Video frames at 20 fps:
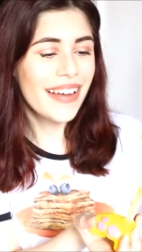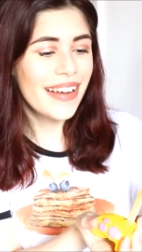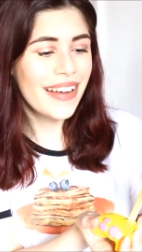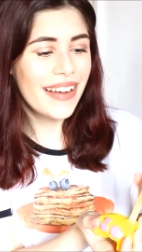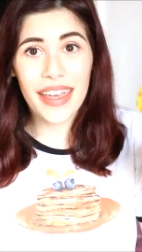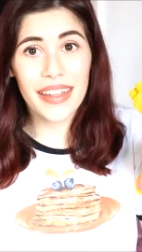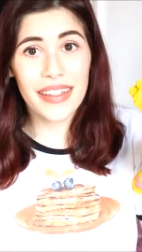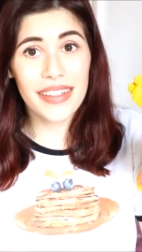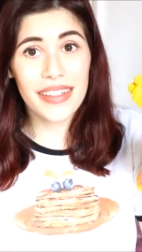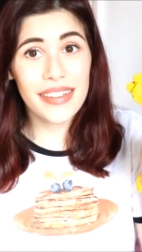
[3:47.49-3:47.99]

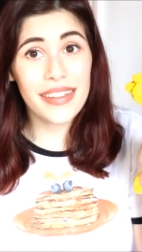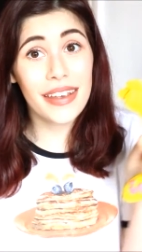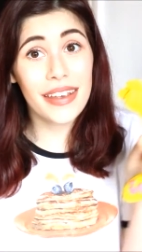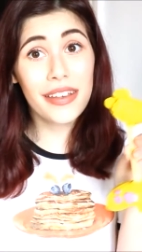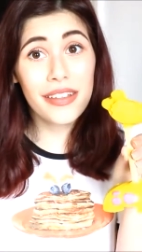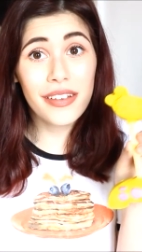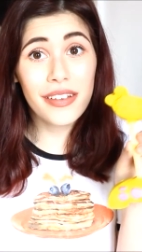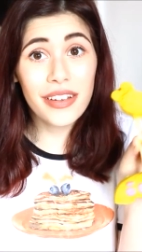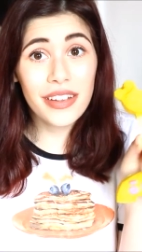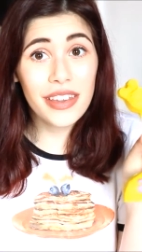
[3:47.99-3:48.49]
It's
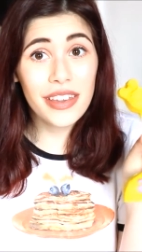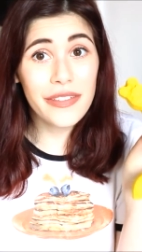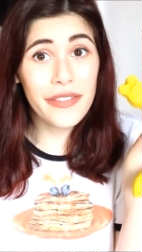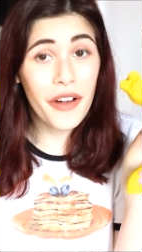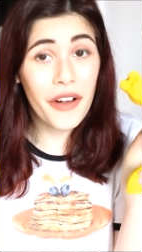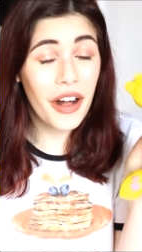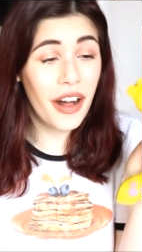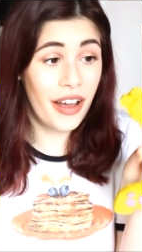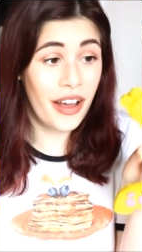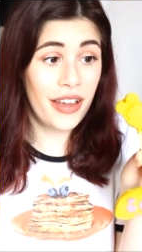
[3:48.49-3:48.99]

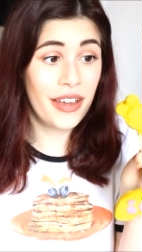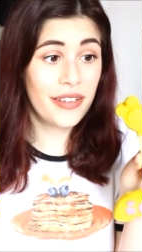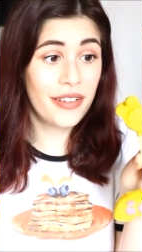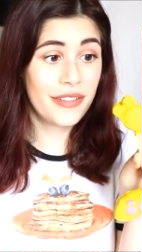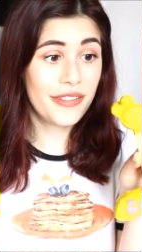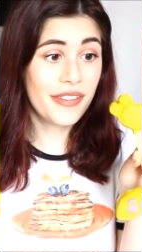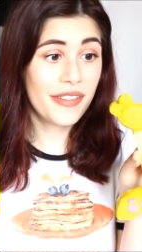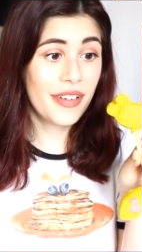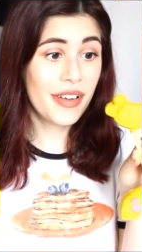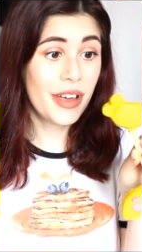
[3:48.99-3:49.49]
$6.95.
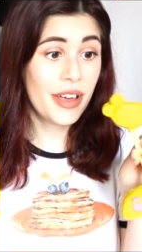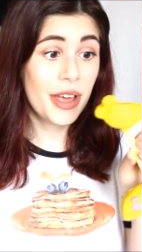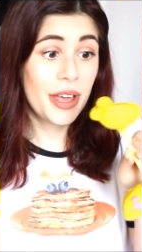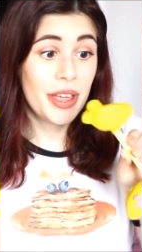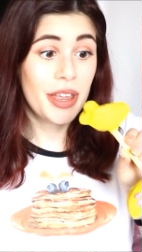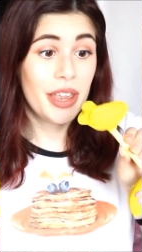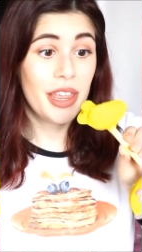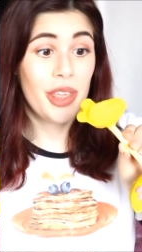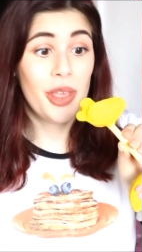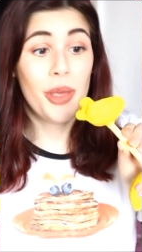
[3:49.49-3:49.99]

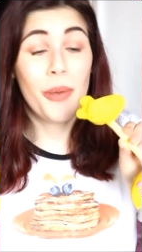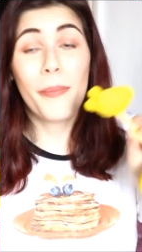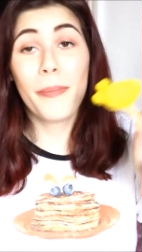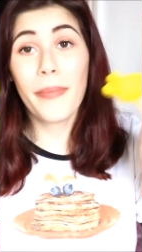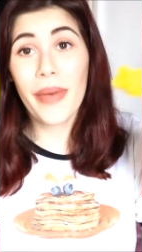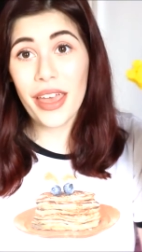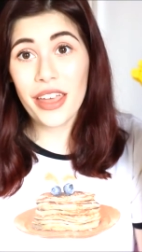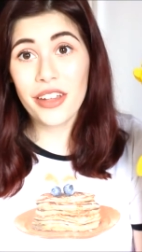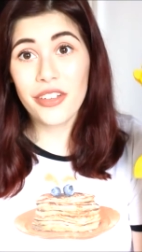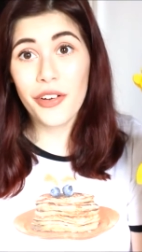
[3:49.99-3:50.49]
You
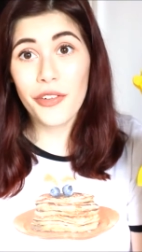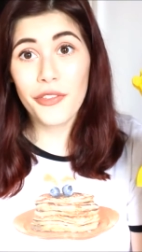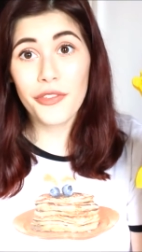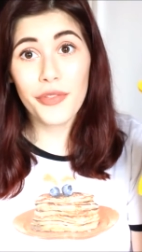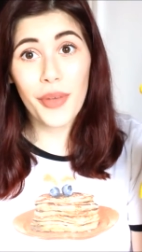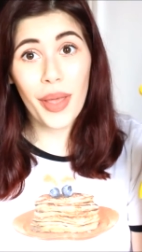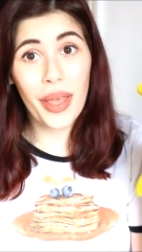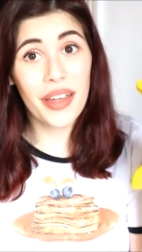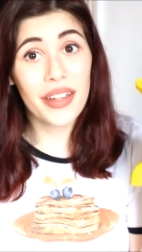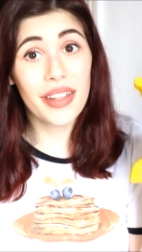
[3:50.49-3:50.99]
may not
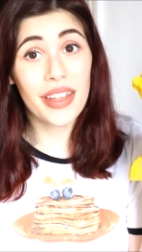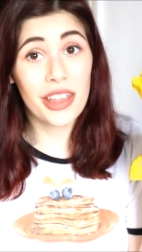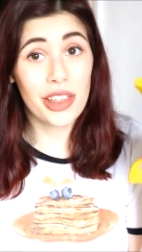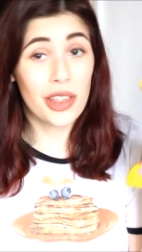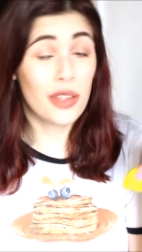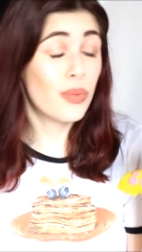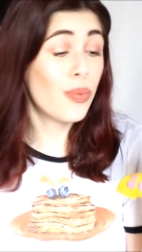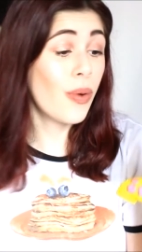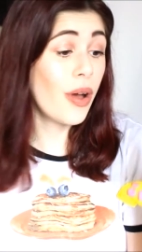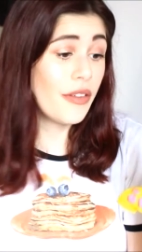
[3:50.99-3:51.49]
think this
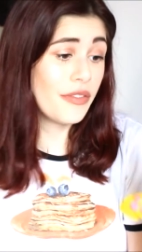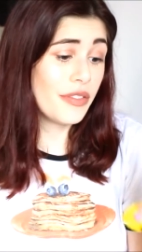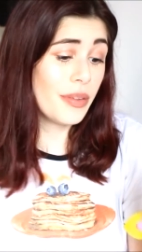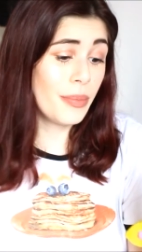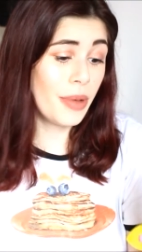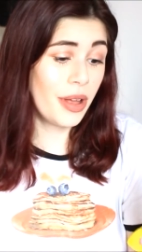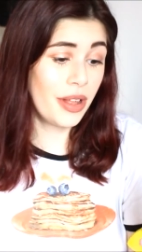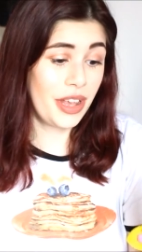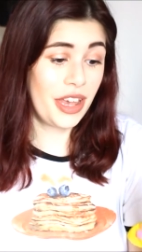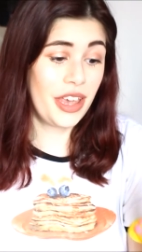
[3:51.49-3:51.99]
is worth the
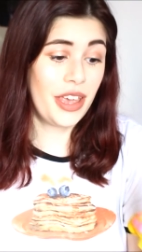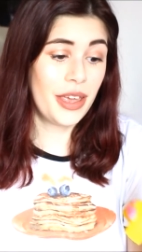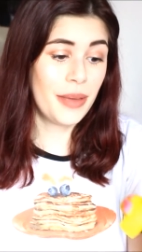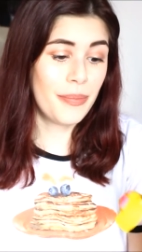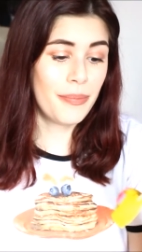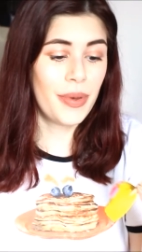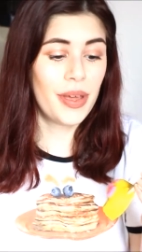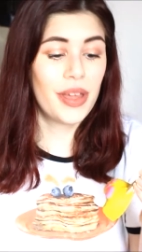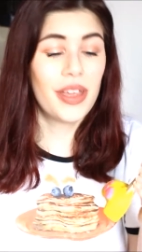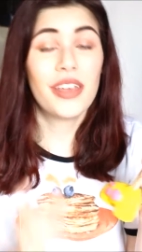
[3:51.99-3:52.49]
money,
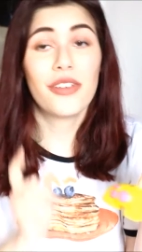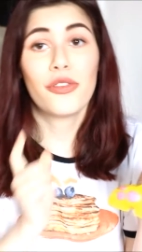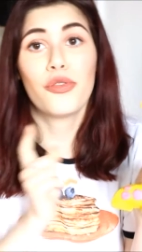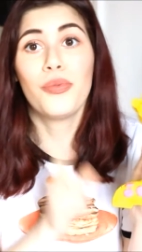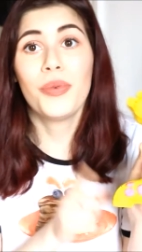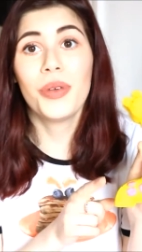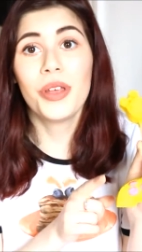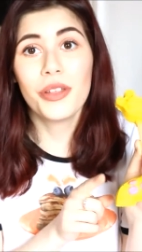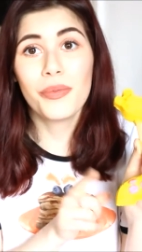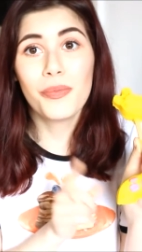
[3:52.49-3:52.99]
but it's
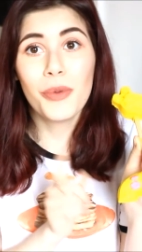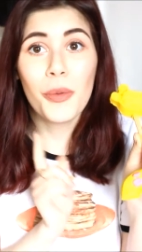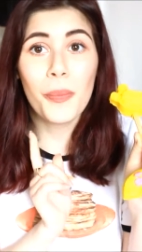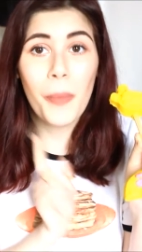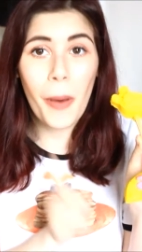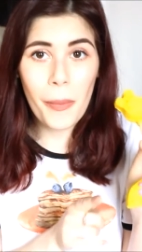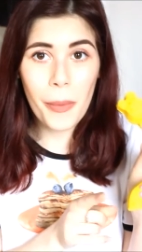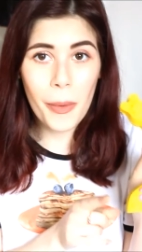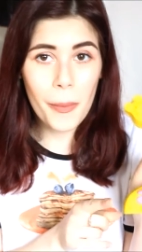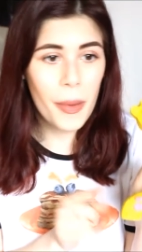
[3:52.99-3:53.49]
reusable
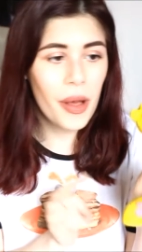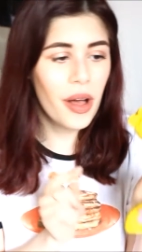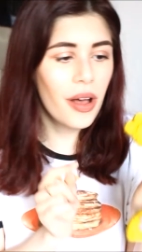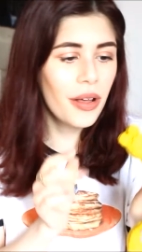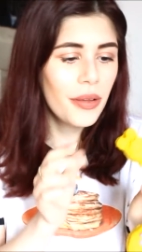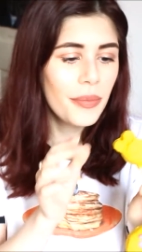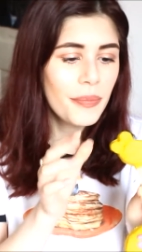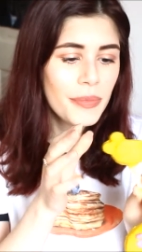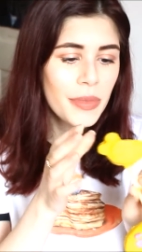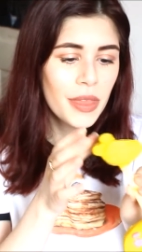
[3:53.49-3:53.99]
bubble
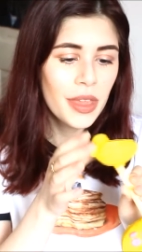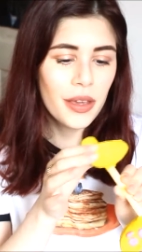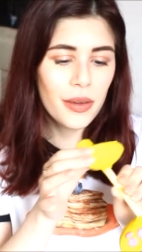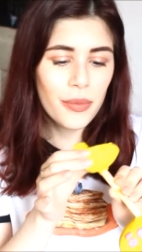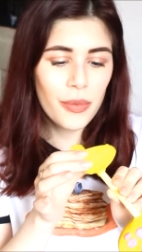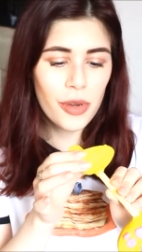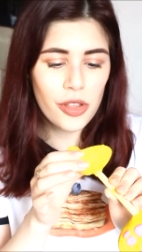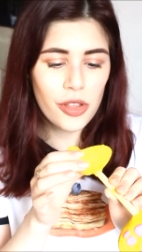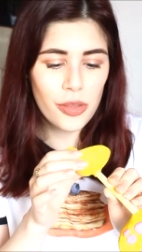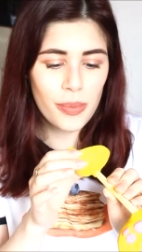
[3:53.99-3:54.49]
bar,
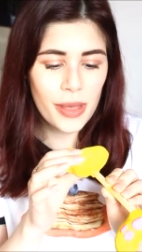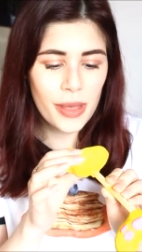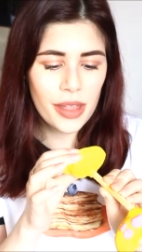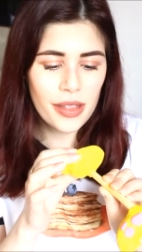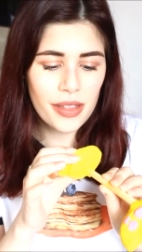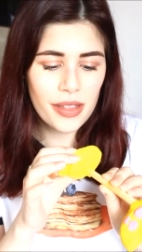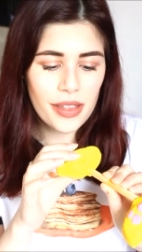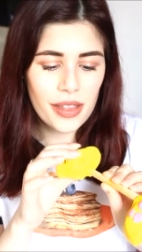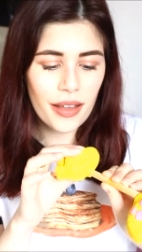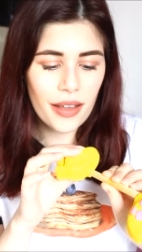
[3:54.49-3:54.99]
which
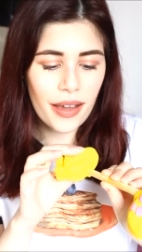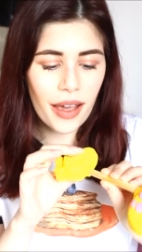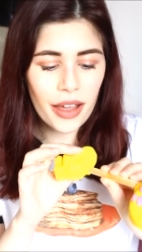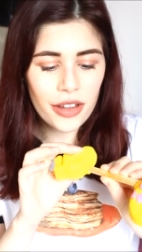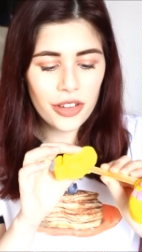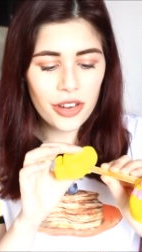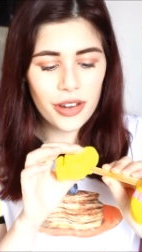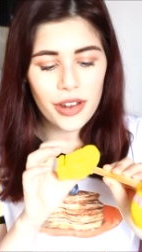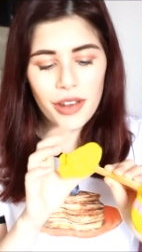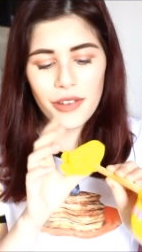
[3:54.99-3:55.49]
means, I
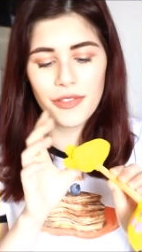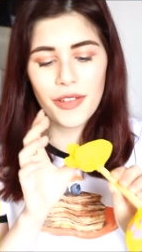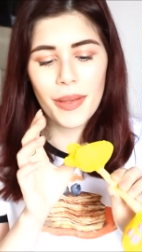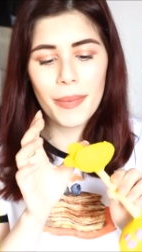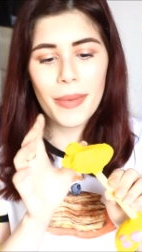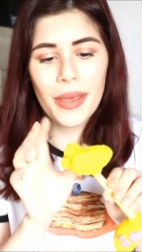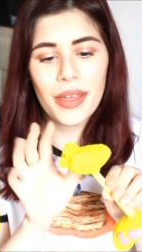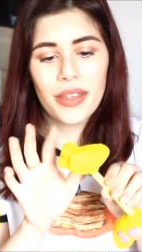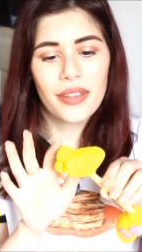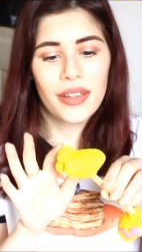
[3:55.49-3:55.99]
don't know if they're
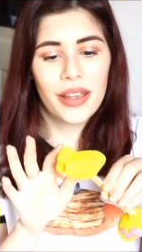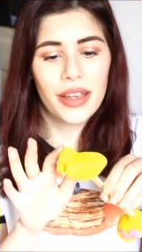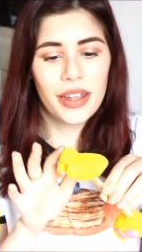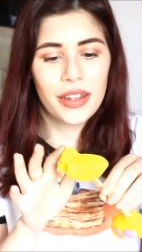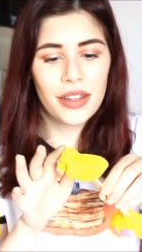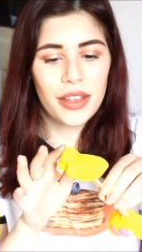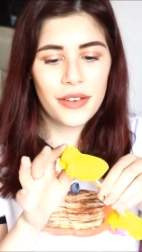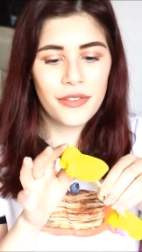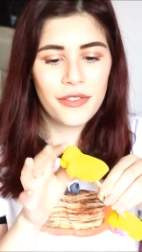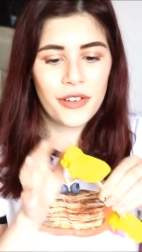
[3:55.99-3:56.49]
made slightly
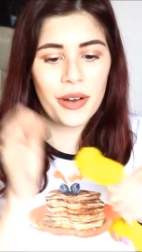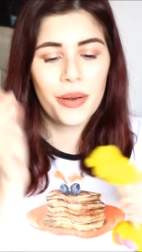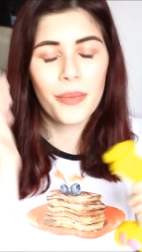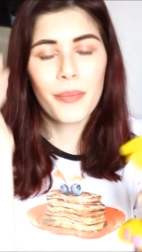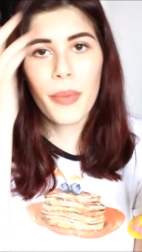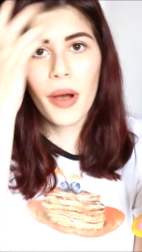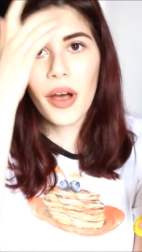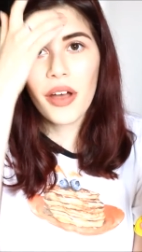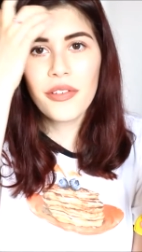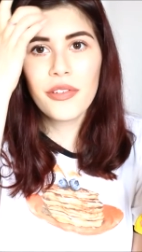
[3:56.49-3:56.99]
different,
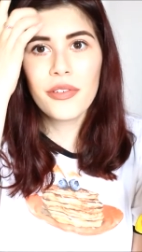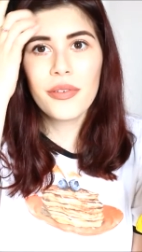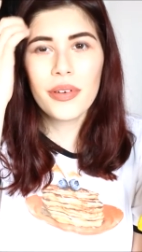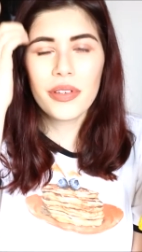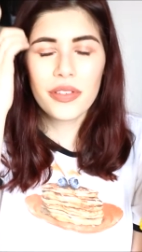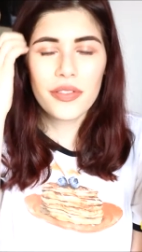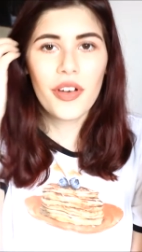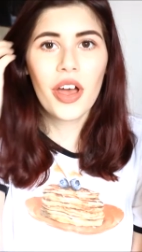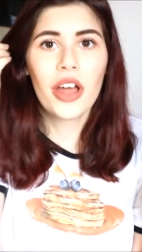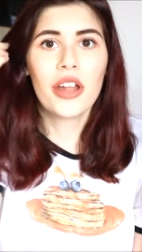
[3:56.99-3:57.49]
but I
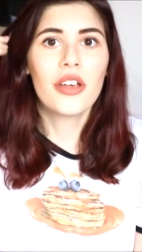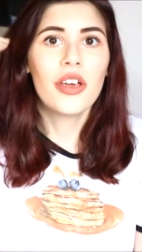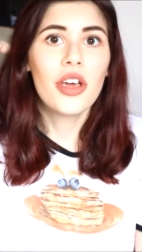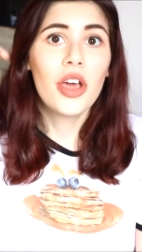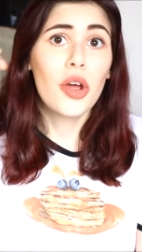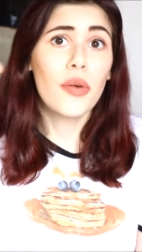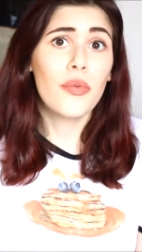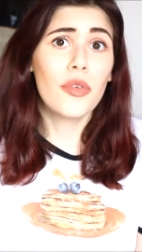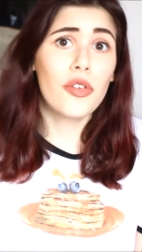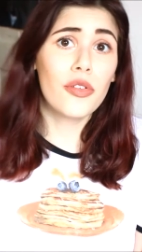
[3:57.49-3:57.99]
always find
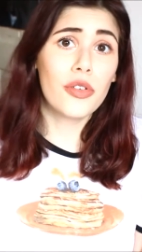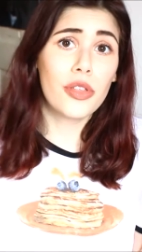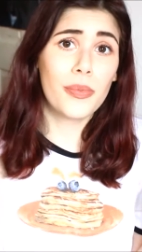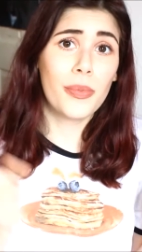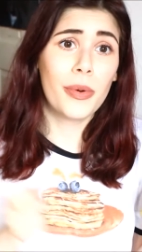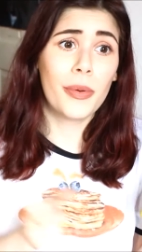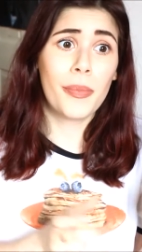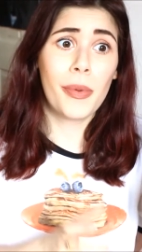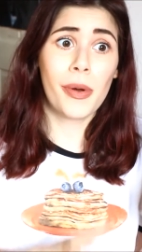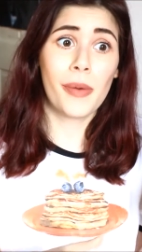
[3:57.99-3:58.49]

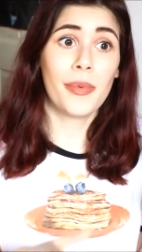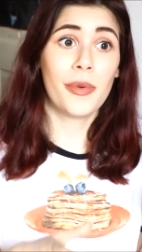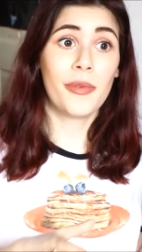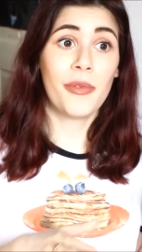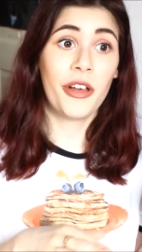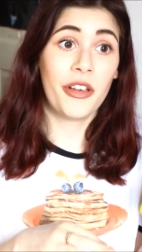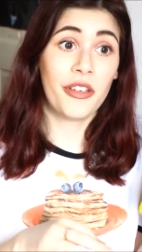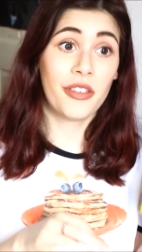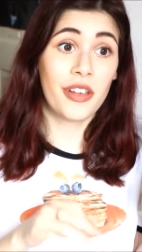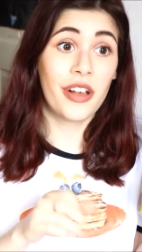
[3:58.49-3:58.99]
reusable bubble
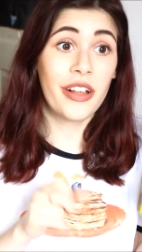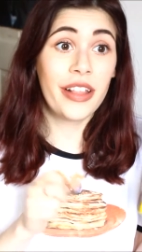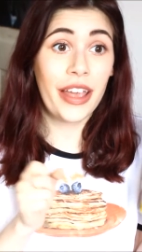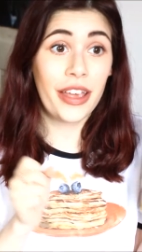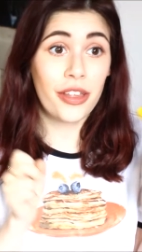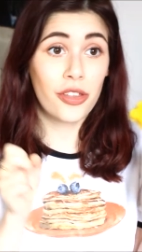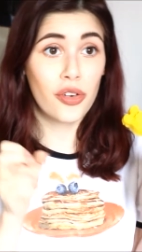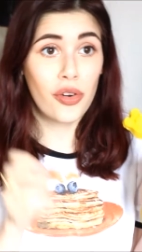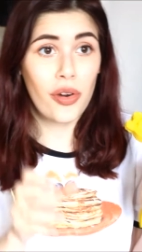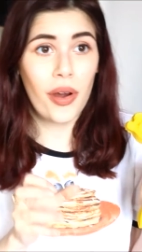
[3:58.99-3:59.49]
bars are
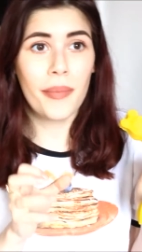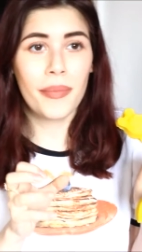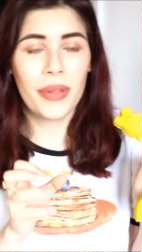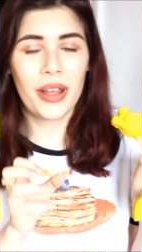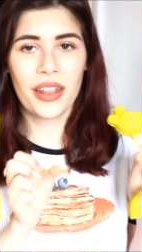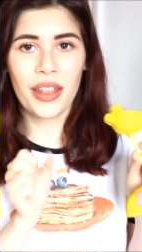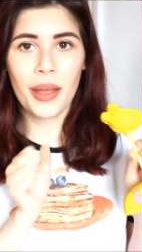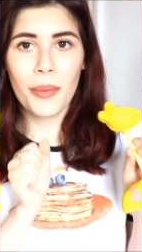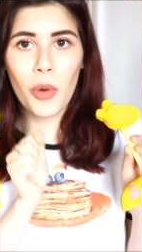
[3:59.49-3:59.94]
less crumbly and they're